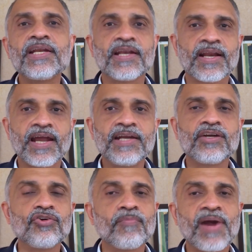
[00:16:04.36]
and write
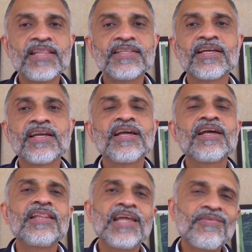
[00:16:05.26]
and do math,
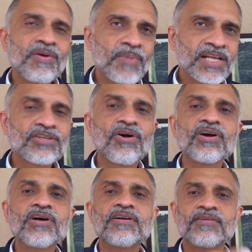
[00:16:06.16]
they have a much
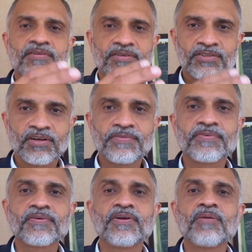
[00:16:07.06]
longer sort
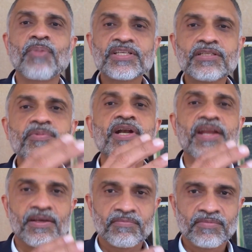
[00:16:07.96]
of
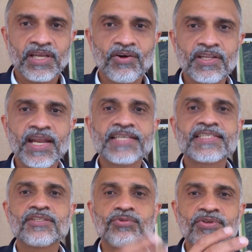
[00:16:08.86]
possibility. They got the
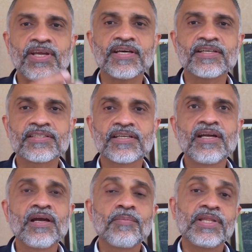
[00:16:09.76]
next 2 3 years.
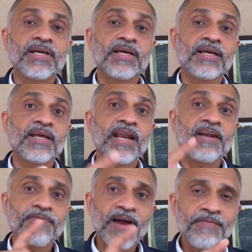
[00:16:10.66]
But the
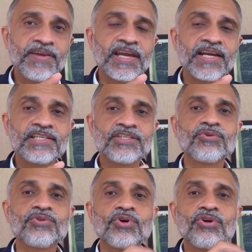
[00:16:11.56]
grade 5 kids
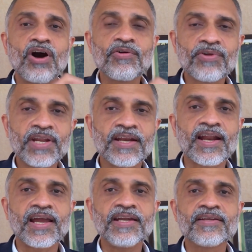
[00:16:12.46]
who don't know how to read,
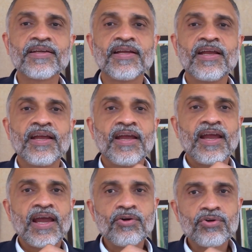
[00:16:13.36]
write,
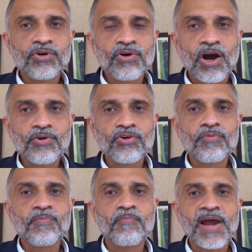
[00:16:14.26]
and who don't know how to
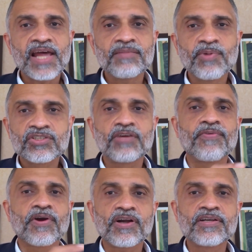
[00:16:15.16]
do math because they've
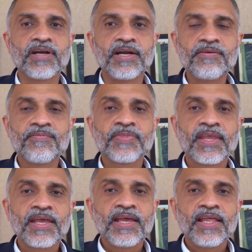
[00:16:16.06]
forgotten it,
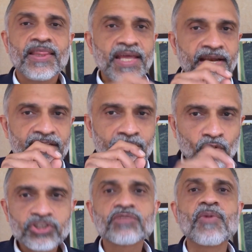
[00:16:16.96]
they need the
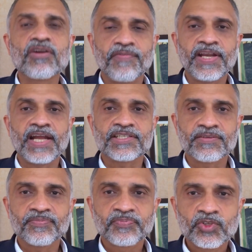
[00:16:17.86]
most amount of attention.
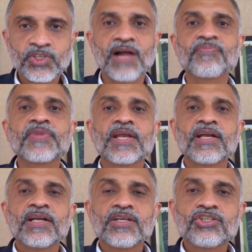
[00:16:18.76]
So yeah,
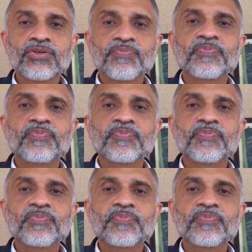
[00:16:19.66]
so